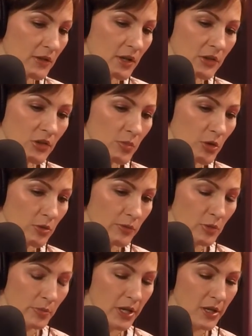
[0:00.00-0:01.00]
Such a
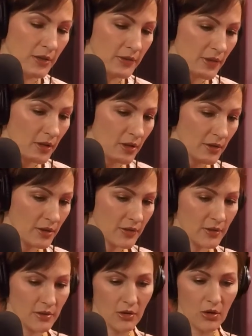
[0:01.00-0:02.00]
beautiful piece.
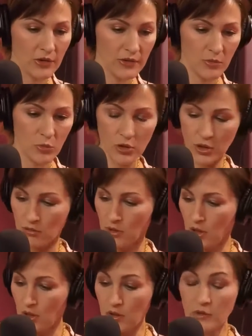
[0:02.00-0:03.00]
That's an awesome one.
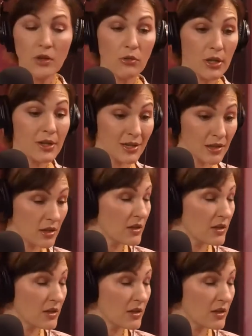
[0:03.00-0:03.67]
So, and that is